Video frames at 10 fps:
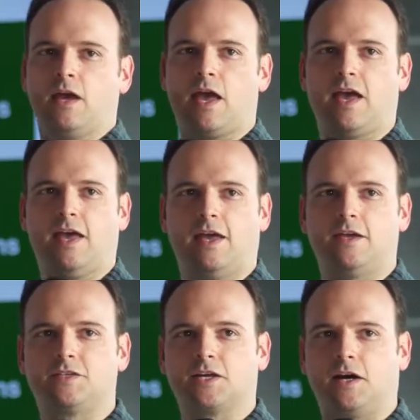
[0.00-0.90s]

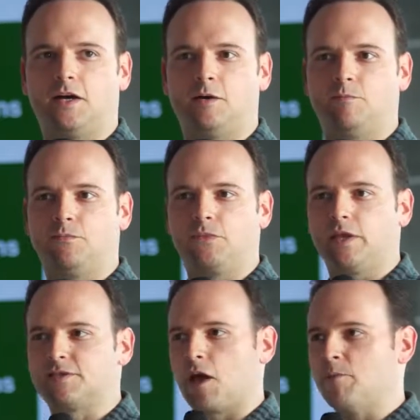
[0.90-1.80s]
And
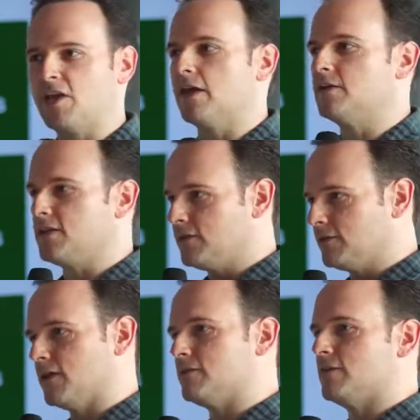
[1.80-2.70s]
it's come in handy.
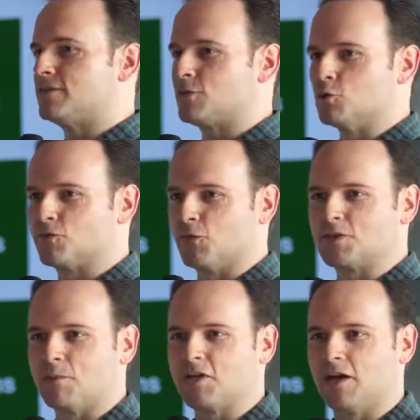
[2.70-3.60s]
It's useful
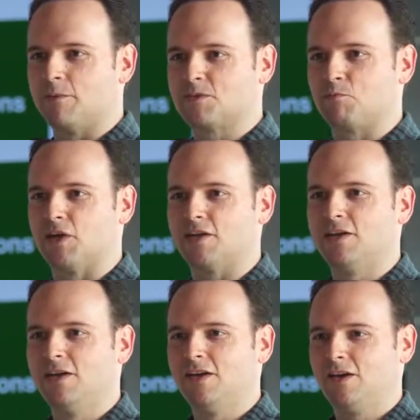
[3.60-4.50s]
sometimes, but
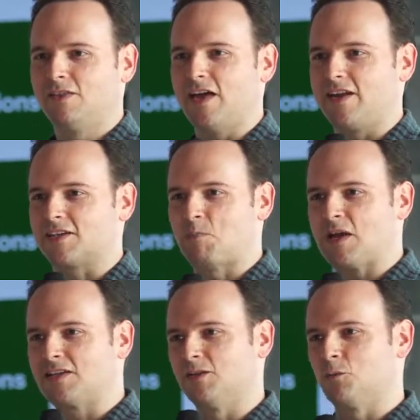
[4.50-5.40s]
that
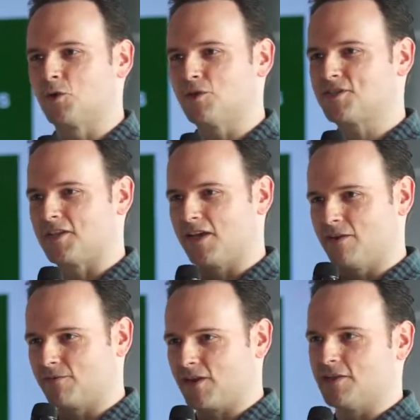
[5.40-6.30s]
expecting the worst and
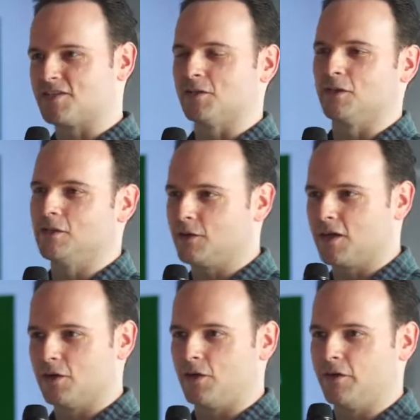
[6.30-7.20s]
kind of constantly
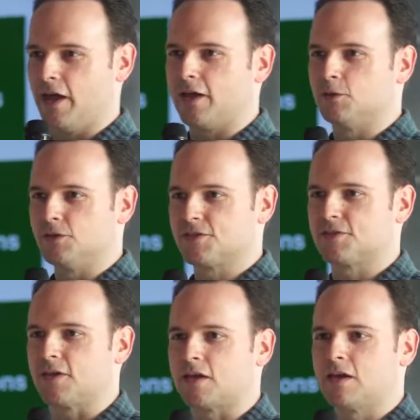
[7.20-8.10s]
looking at all the
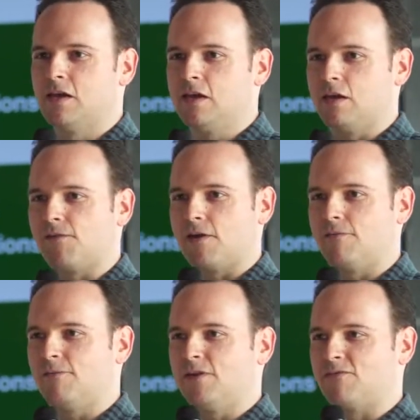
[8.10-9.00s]
angles, like if
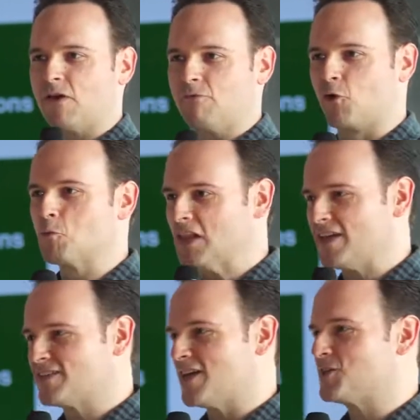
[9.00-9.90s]
I
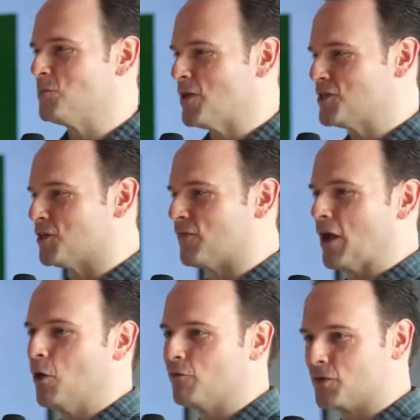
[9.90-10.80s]
verbalize that too much, if
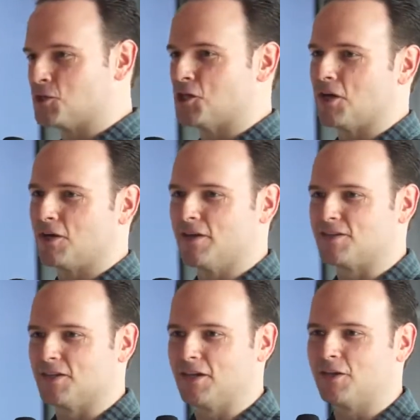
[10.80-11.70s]
I overshare
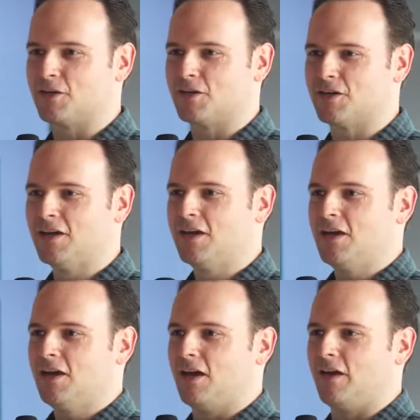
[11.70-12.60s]
as a leader,
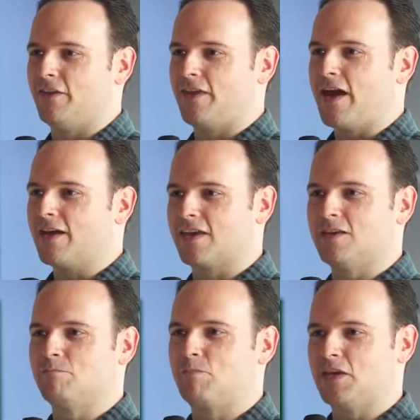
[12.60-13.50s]
that
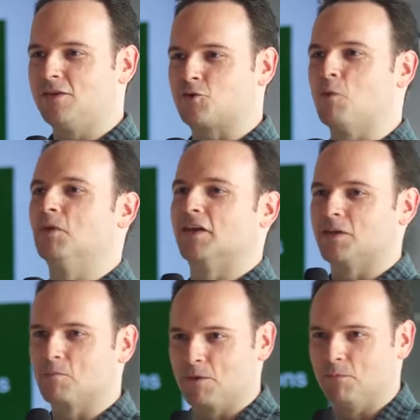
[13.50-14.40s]
can be troubling
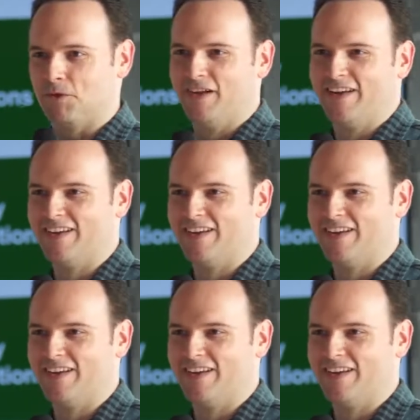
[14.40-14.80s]
to people.